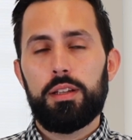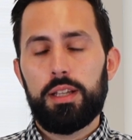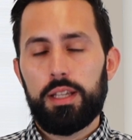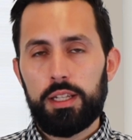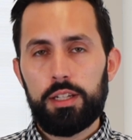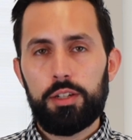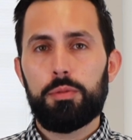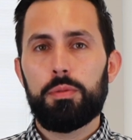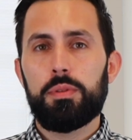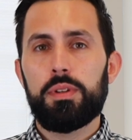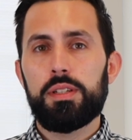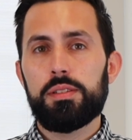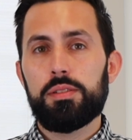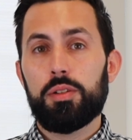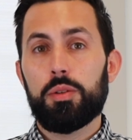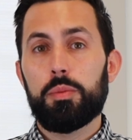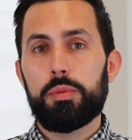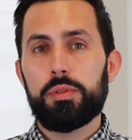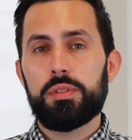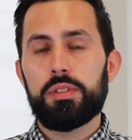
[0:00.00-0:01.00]
increase
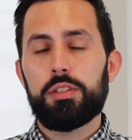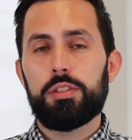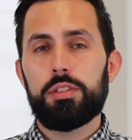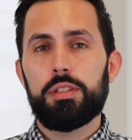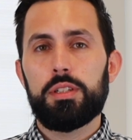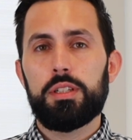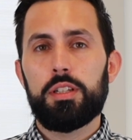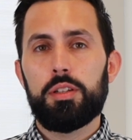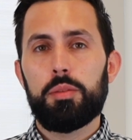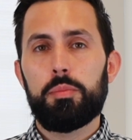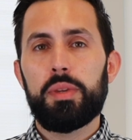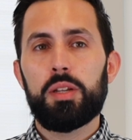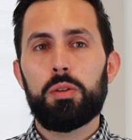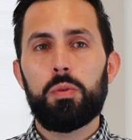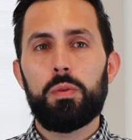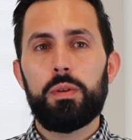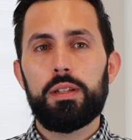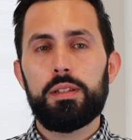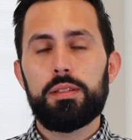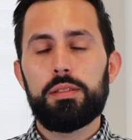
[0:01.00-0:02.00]
our position in a big way.